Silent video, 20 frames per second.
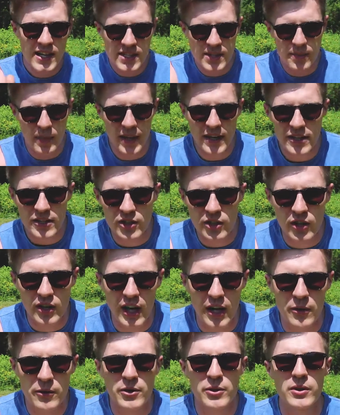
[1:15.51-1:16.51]
depending on
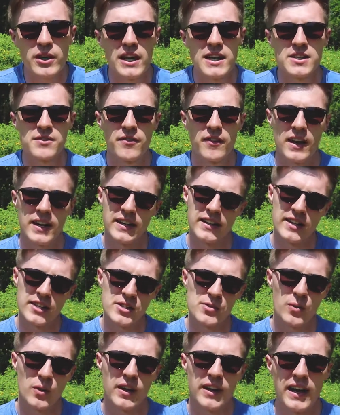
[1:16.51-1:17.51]
how you guys find
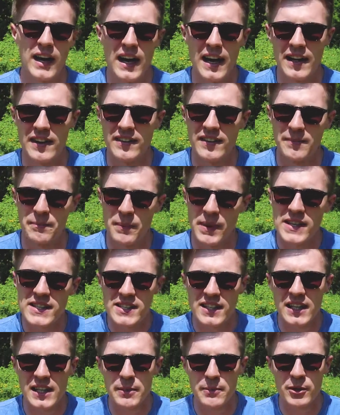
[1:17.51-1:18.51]
this one, and
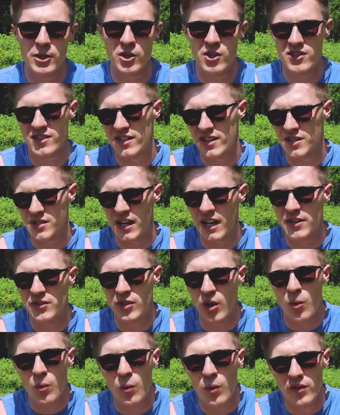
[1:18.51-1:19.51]
basically because I
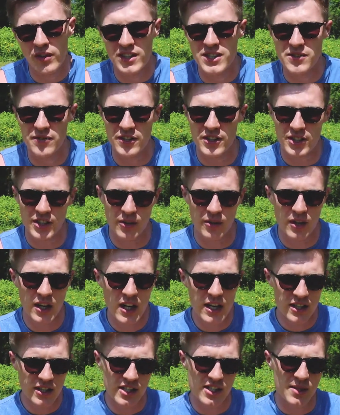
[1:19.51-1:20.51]
don't want this video
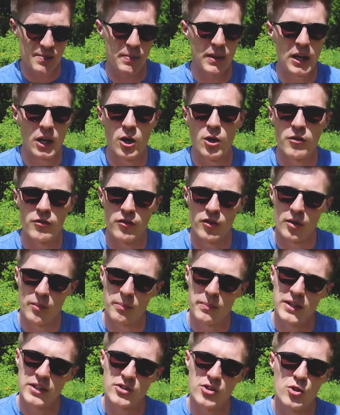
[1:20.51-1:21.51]
to spill over
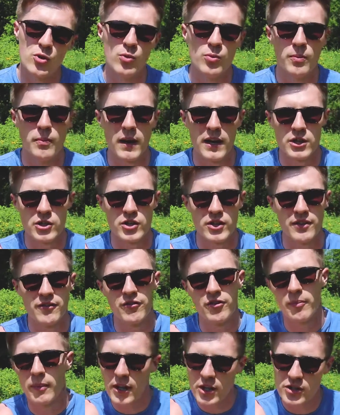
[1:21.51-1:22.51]
and be too much
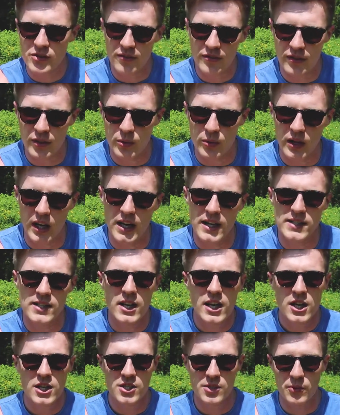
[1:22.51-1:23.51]
information for you guys.
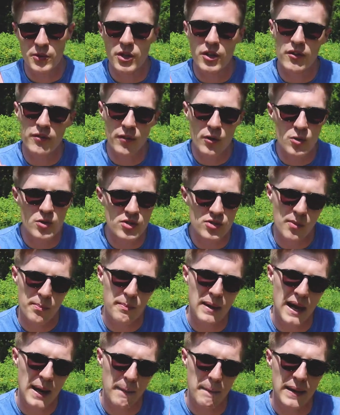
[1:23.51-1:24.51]
So we're going to focus on
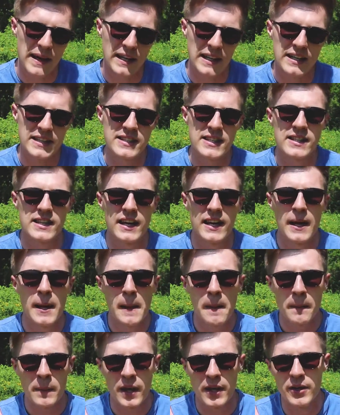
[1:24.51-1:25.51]
back mainly today,
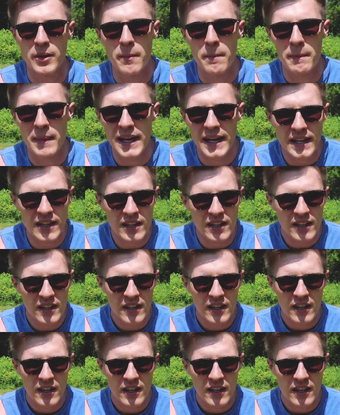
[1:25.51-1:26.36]
and the main